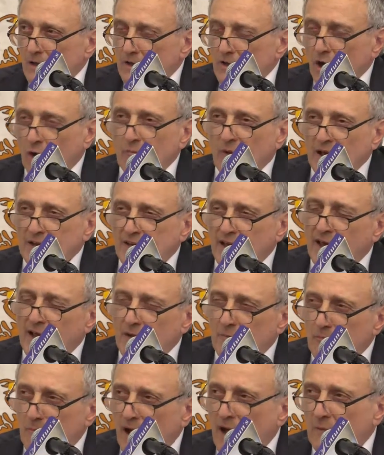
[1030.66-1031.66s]
you know, my
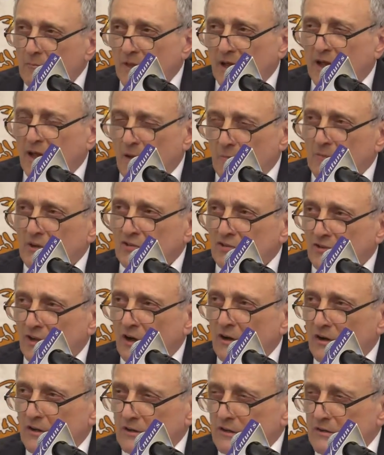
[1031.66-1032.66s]
dad and mom, they got me
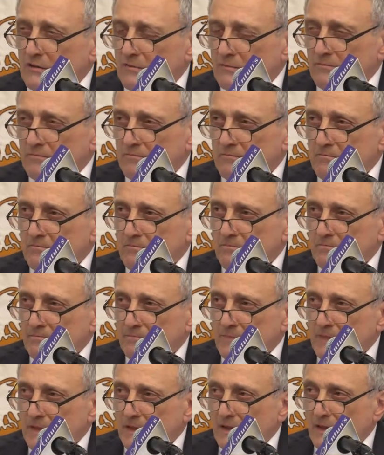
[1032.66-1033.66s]
started.
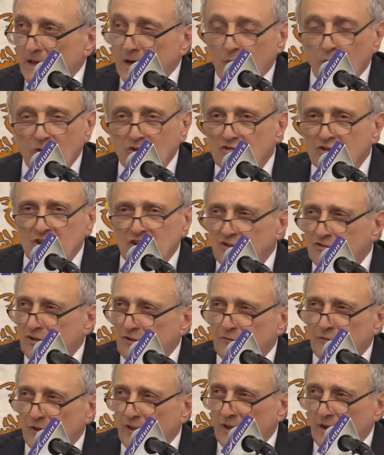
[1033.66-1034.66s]
And it wasn't
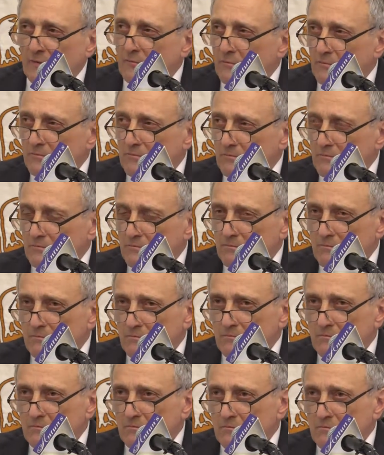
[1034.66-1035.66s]
easy for them.
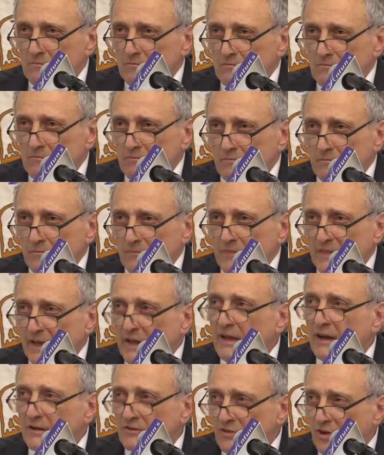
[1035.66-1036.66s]

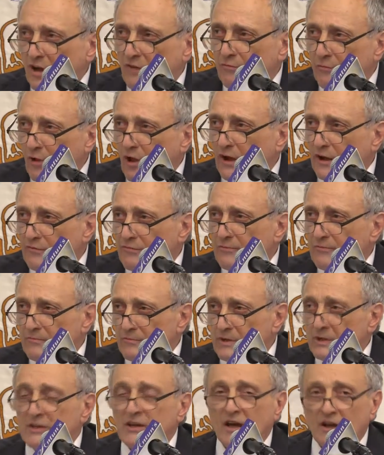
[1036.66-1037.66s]
They had a tough life.
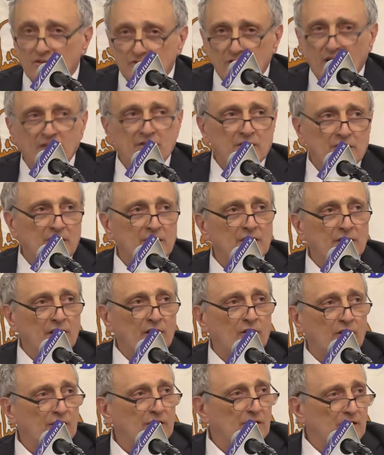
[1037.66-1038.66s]
And yes, I did
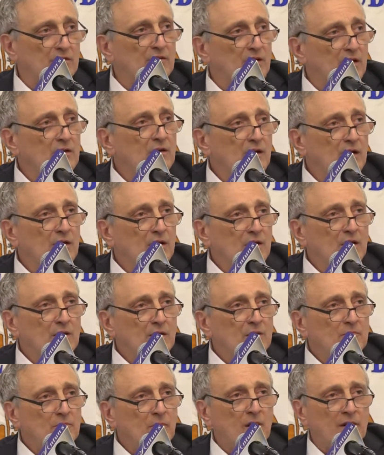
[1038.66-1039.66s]
inherit
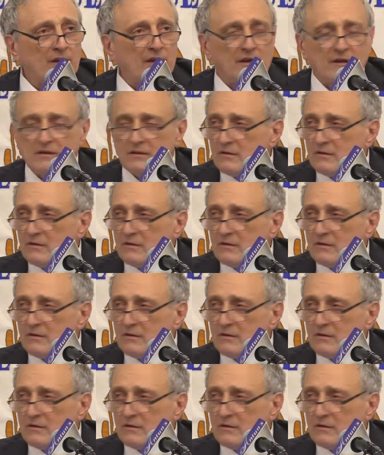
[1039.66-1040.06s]
money.